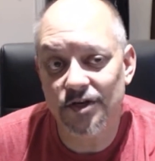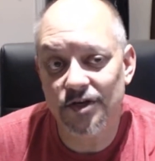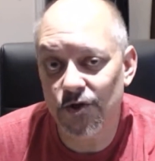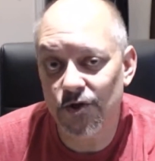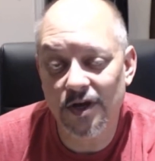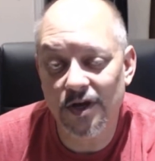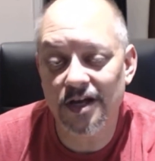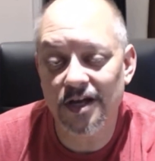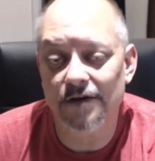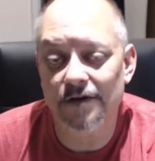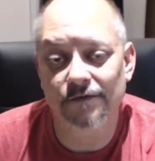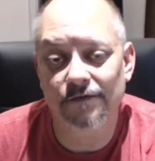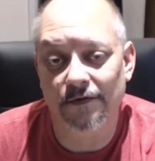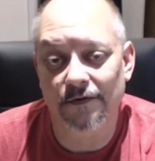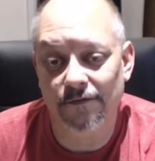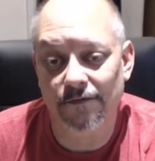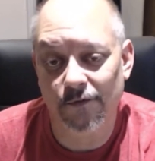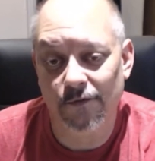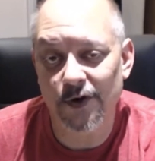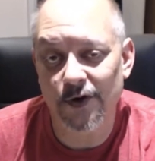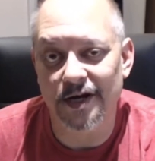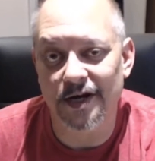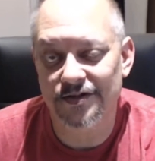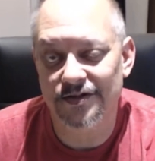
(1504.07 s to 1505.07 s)
get for
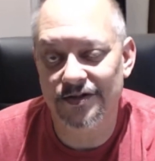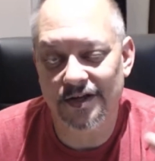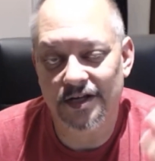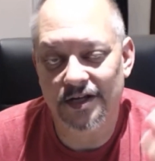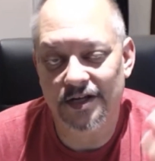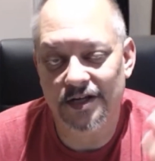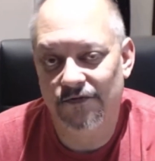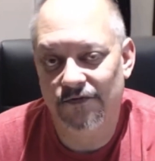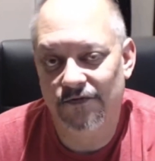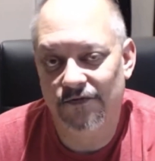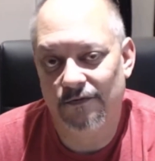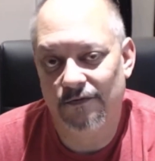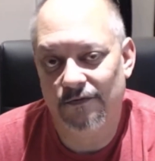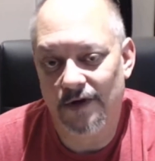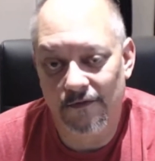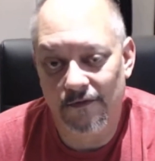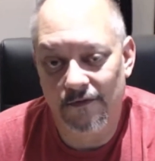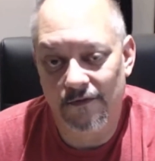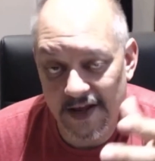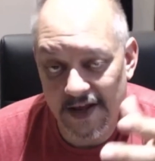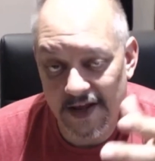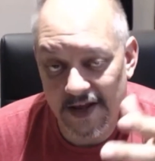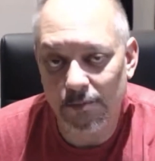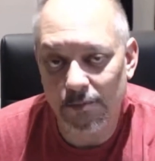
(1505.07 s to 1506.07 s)
free. It's
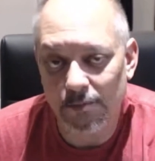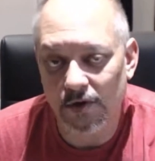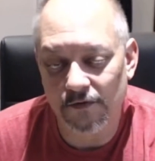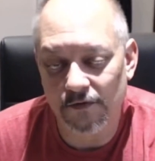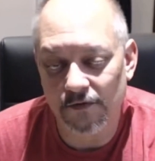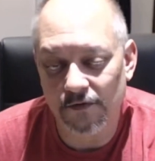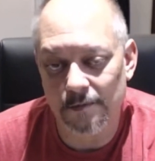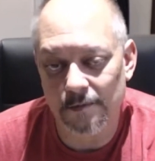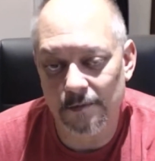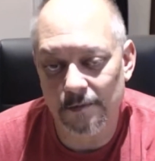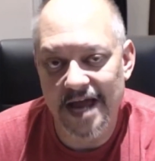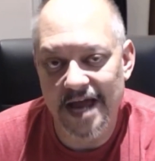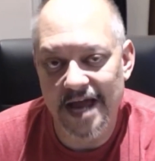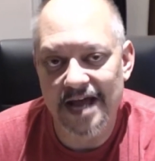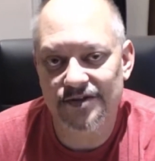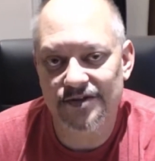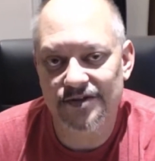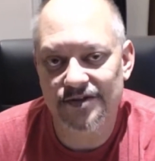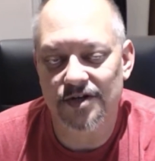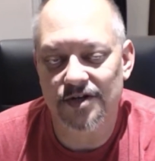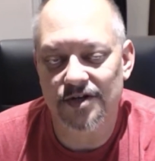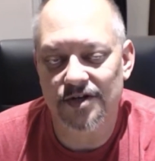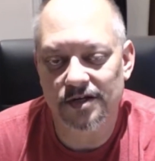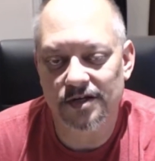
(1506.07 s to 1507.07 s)
available from
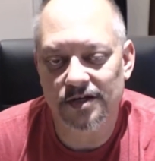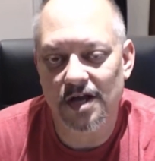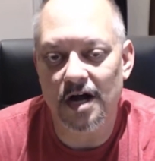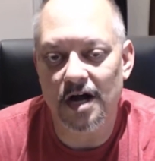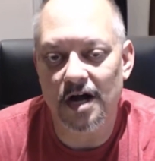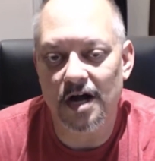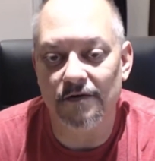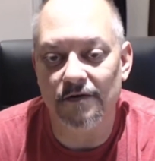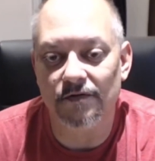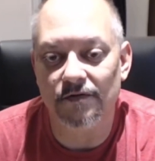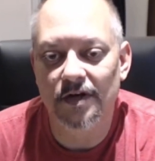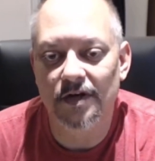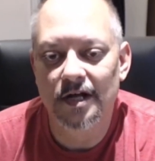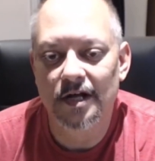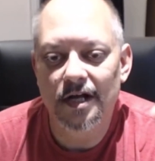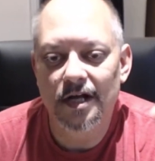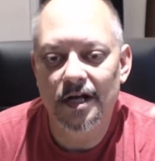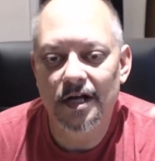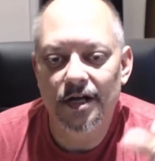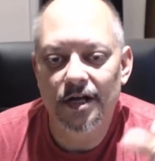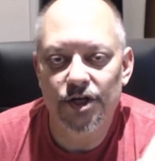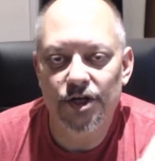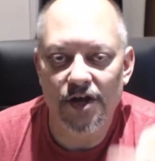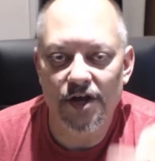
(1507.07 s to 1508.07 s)
nasa.gov.
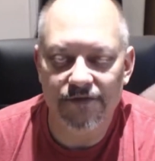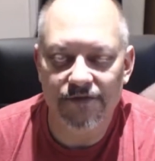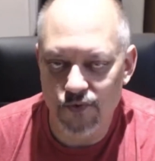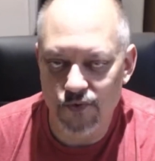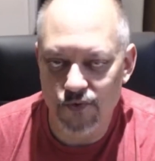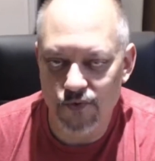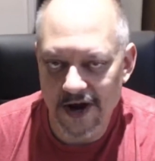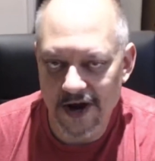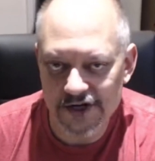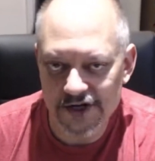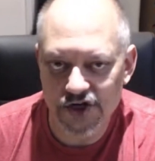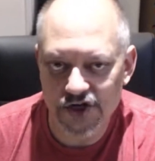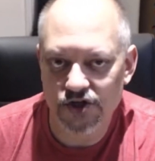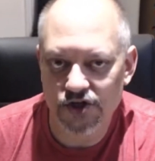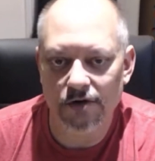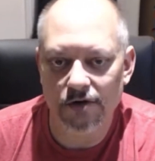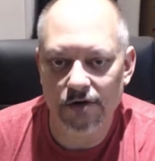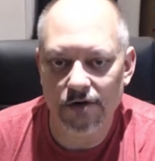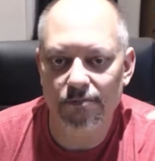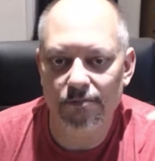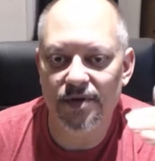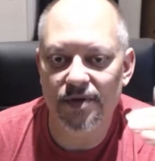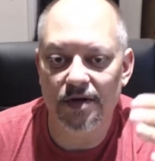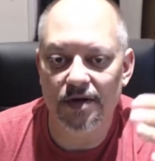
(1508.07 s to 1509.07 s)
You have to register and
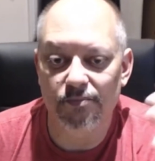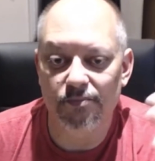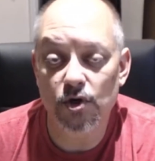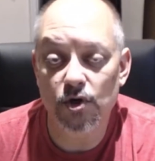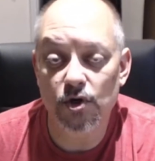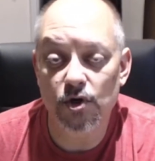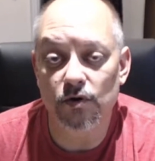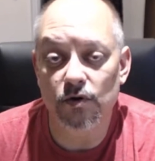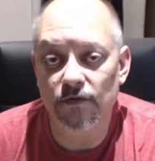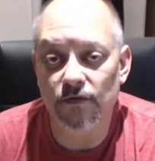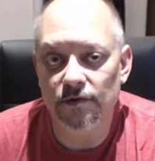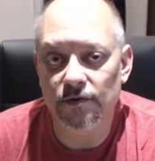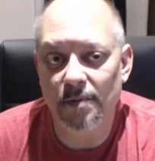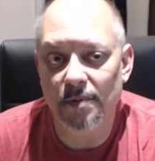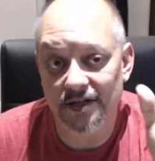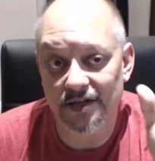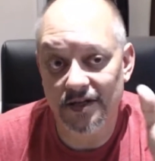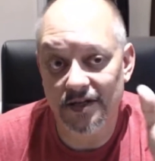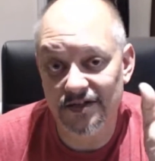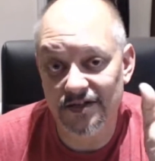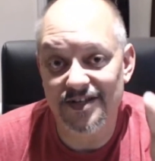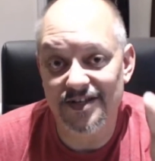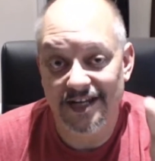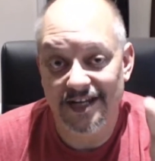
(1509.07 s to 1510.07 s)
be approved, but
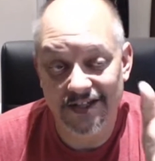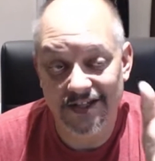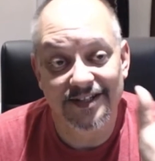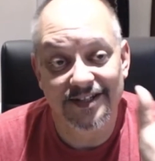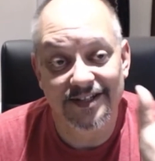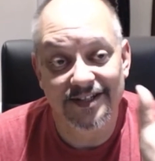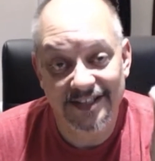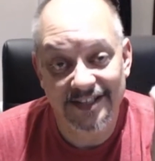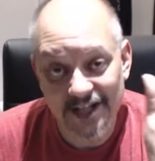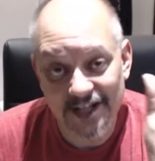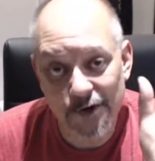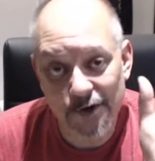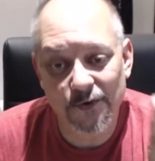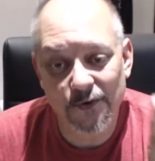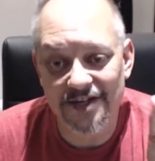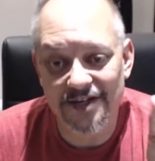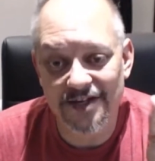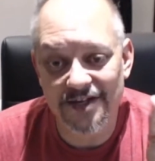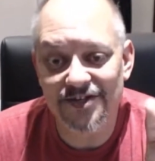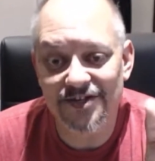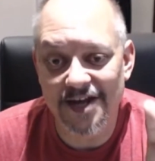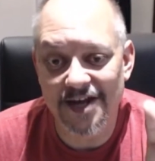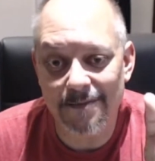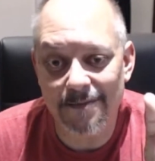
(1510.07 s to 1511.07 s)
it's literally the
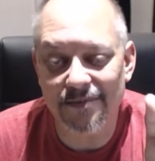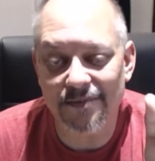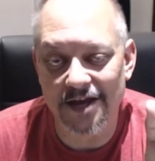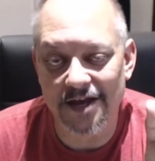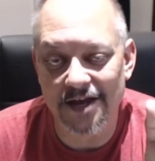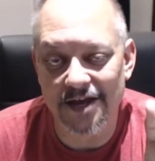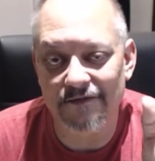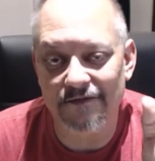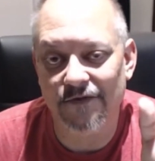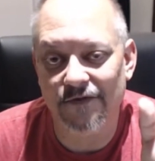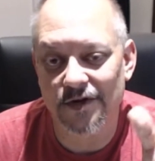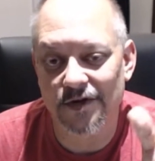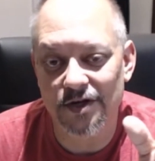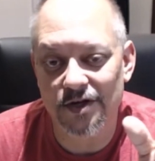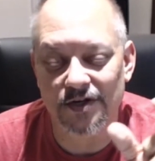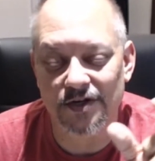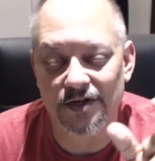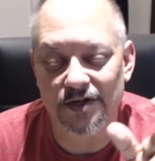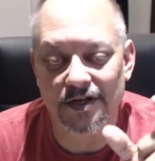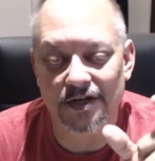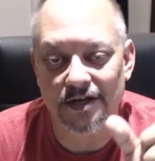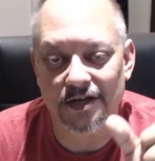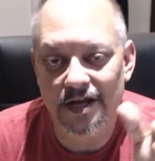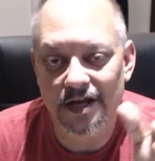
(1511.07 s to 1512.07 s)
same thing for
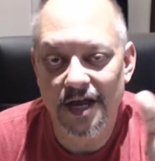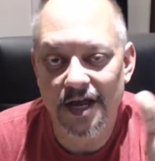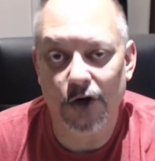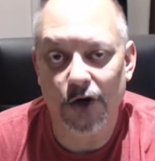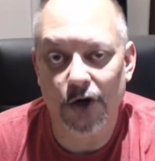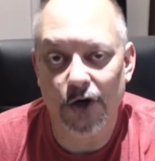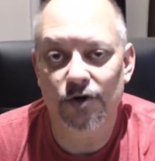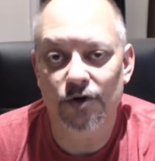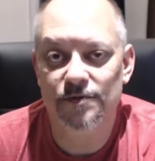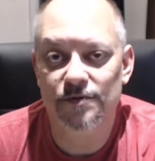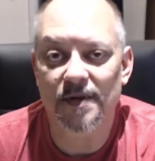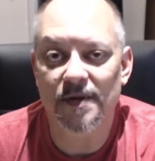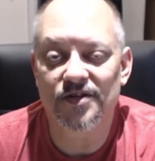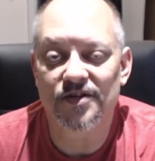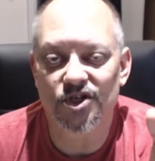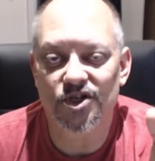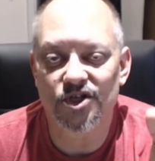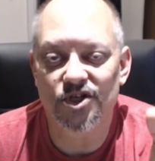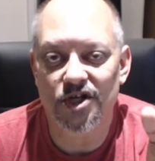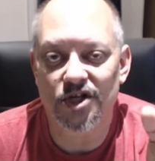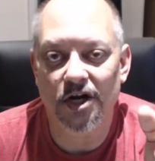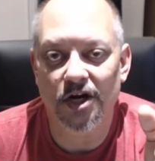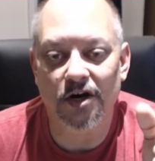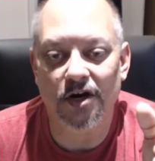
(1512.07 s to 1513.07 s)
using aerospace
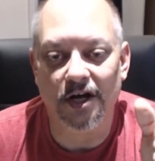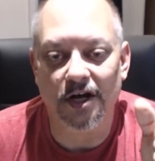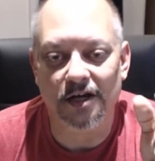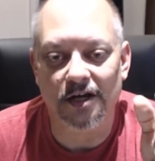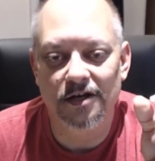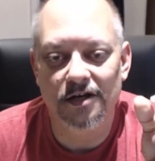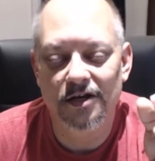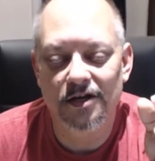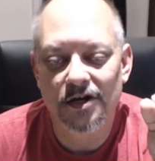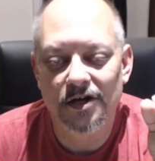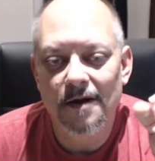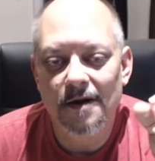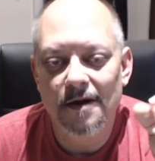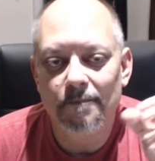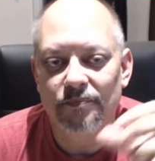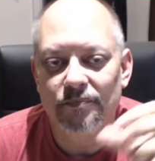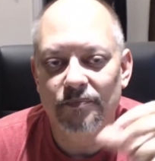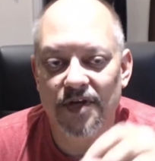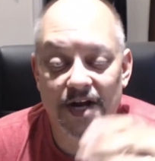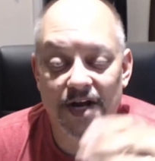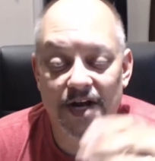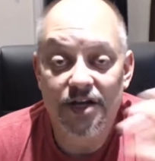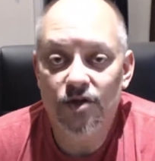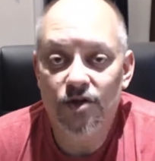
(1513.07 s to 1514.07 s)
engineering. And
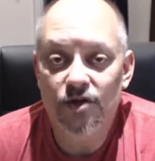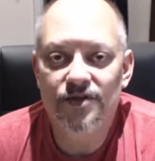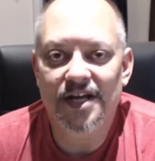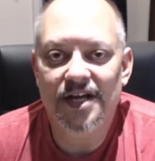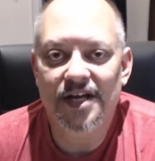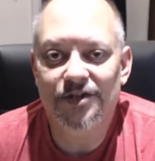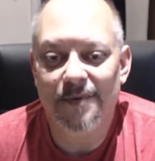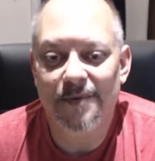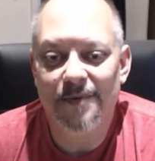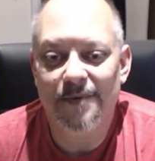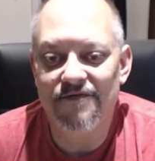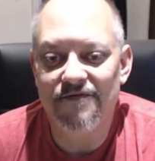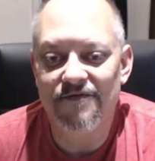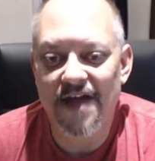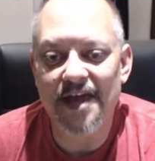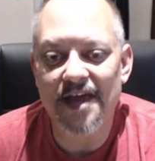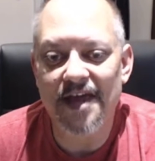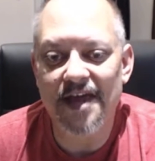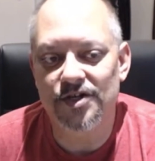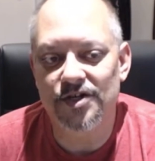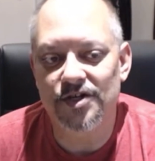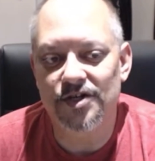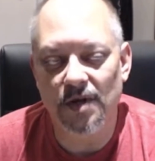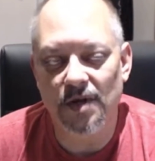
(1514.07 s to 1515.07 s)
I use that to my
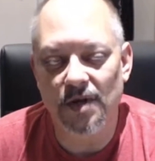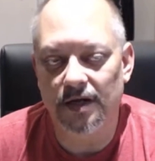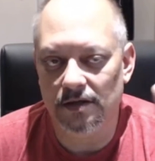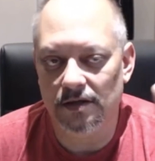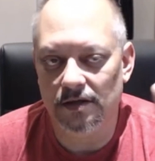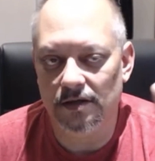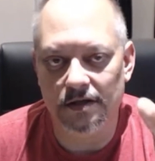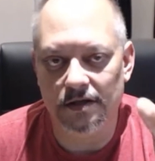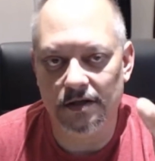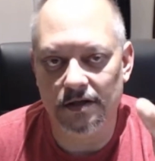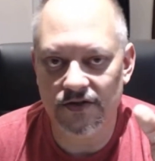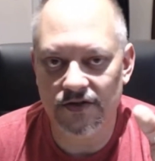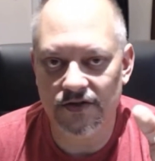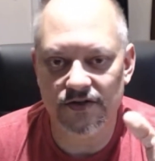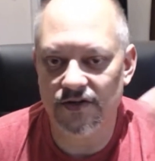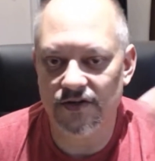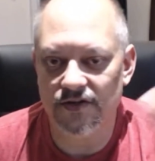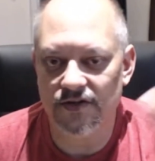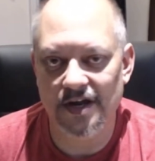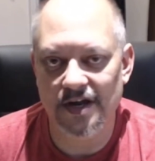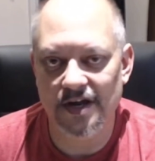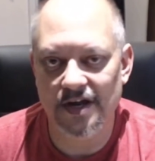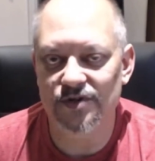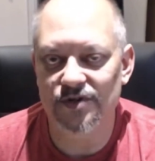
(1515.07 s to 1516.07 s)
advantage. I'm like, look, this is the
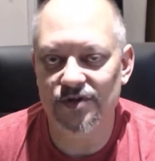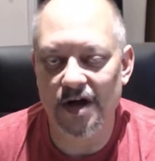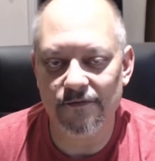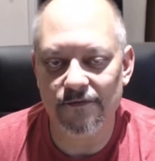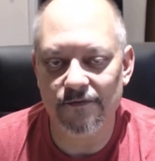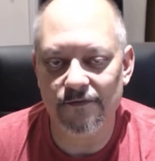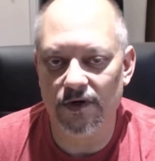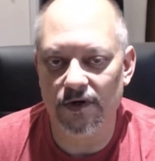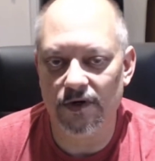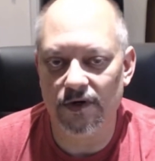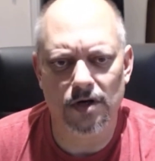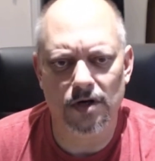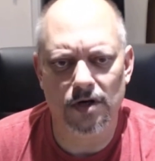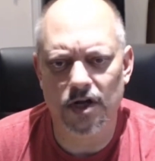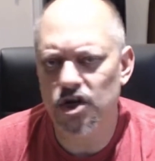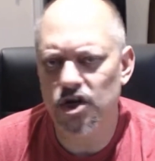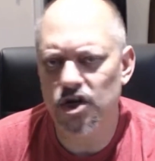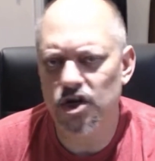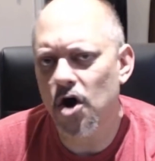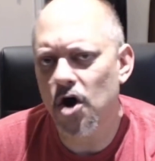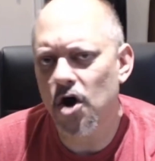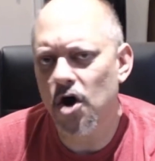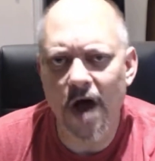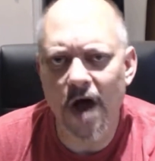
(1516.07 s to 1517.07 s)
same software. And they're like,
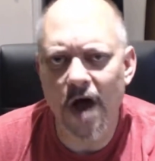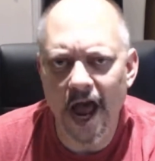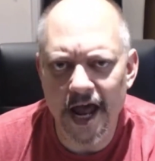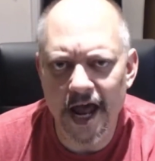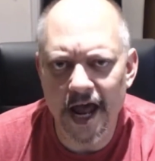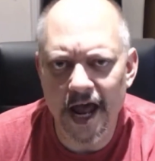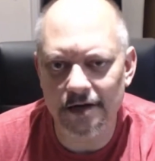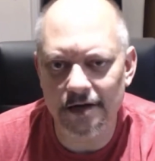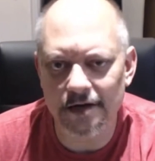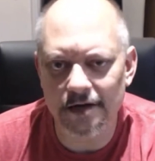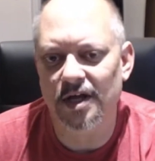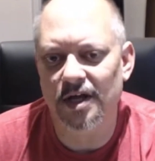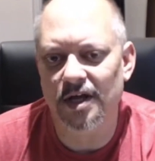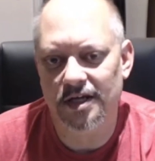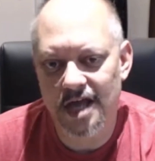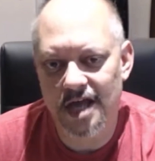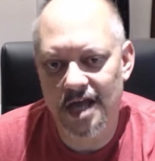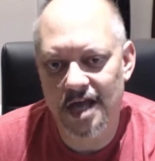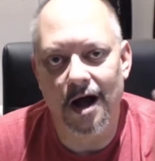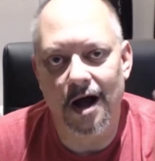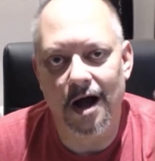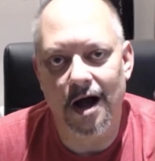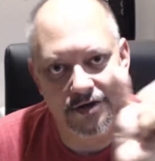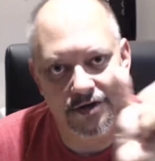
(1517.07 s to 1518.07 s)
no way. And I'm like,
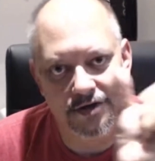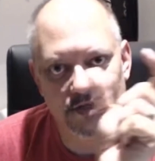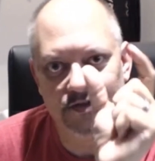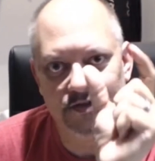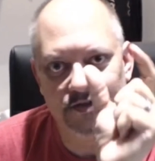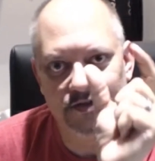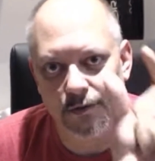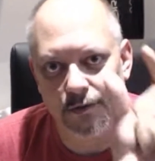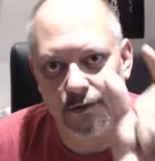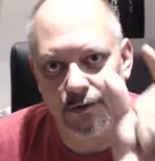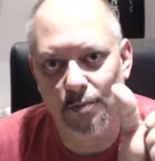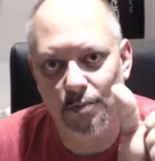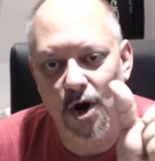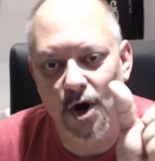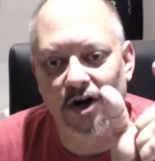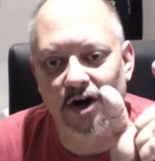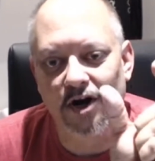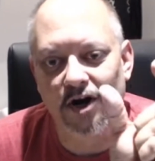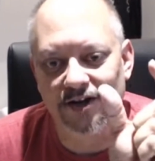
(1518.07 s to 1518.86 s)
yeah, on this little part.